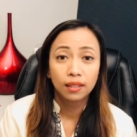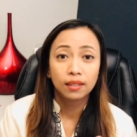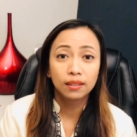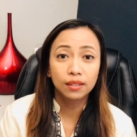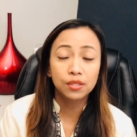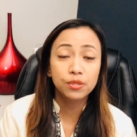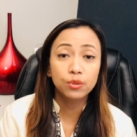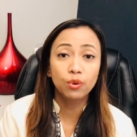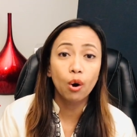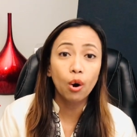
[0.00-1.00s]
is
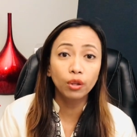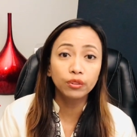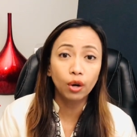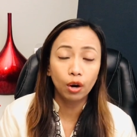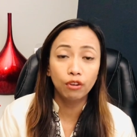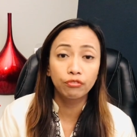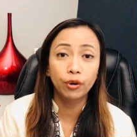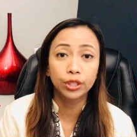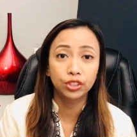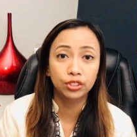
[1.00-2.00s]
to hold off
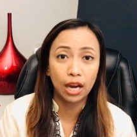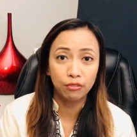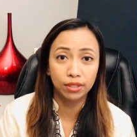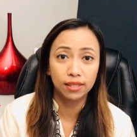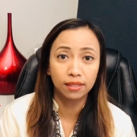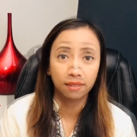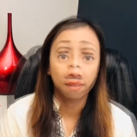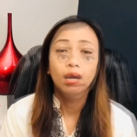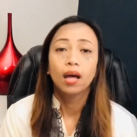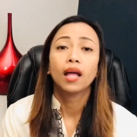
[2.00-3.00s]
on traveling.
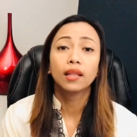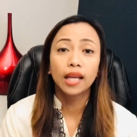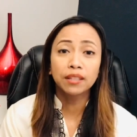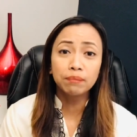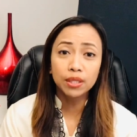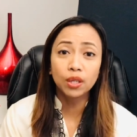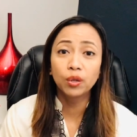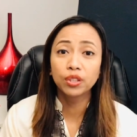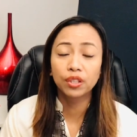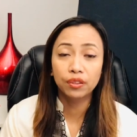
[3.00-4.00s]
Let me know
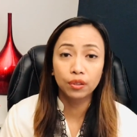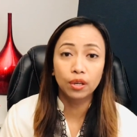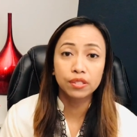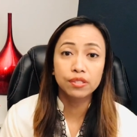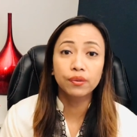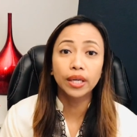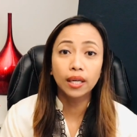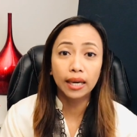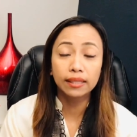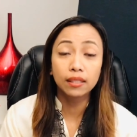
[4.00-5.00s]
your thoughts
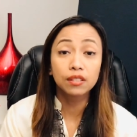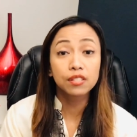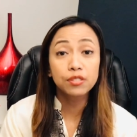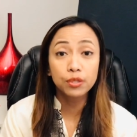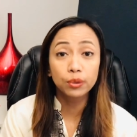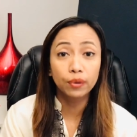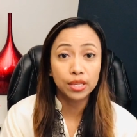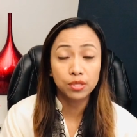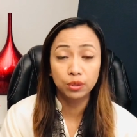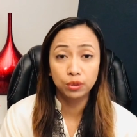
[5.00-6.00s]
regarding this new
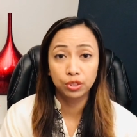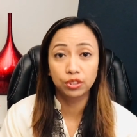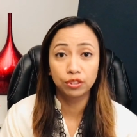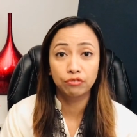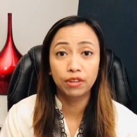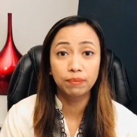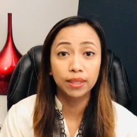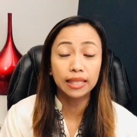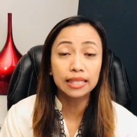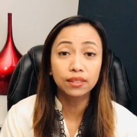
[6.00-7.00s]
resolution from the
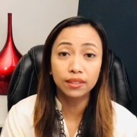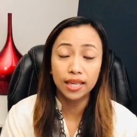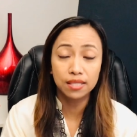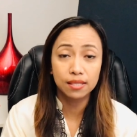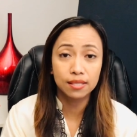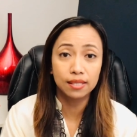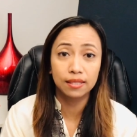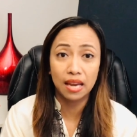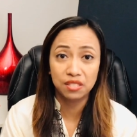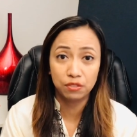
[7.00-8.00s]
Interagency
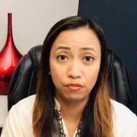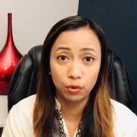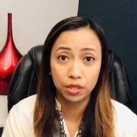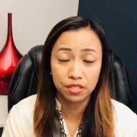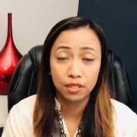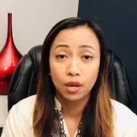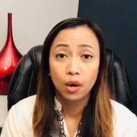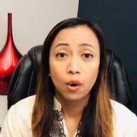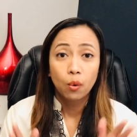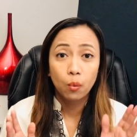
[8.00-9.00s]
Task Force.
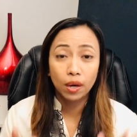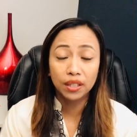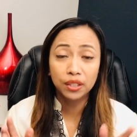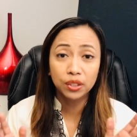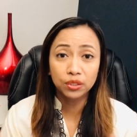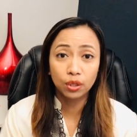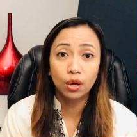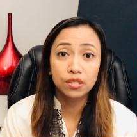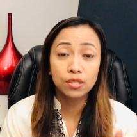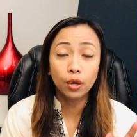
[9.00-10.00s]
What are your
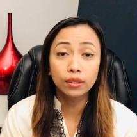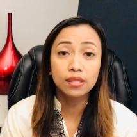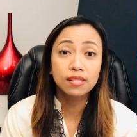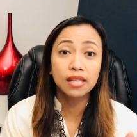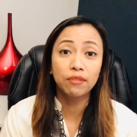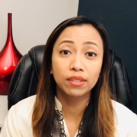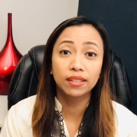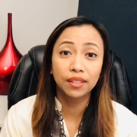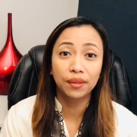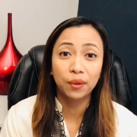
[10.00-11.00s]
thoughts on the 7-day
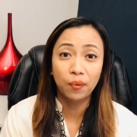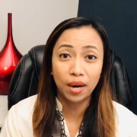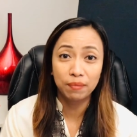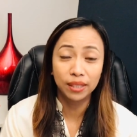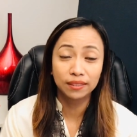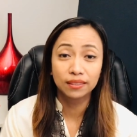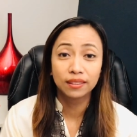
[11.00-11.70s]
requirement